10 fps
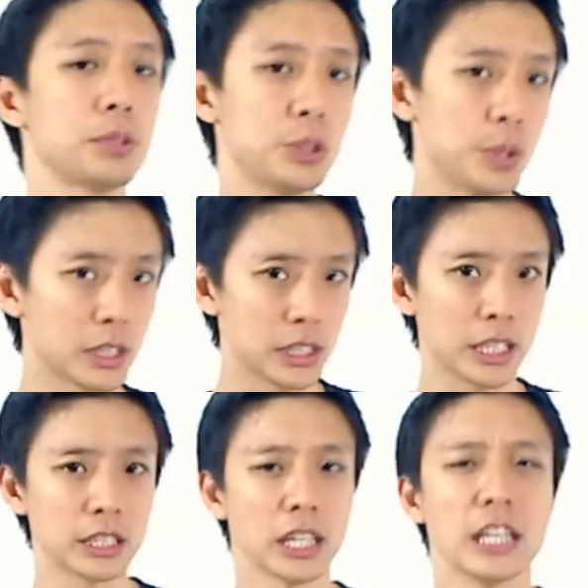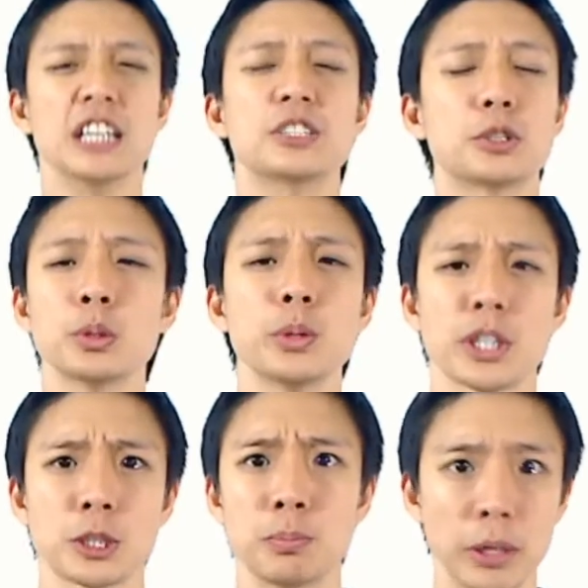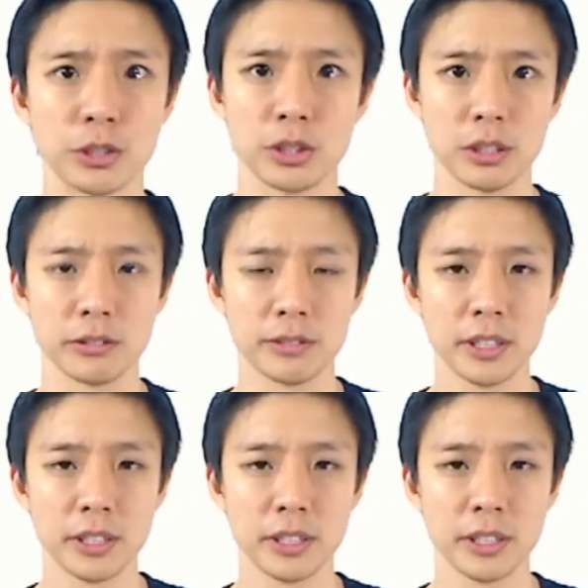to you and says, it's too expensive.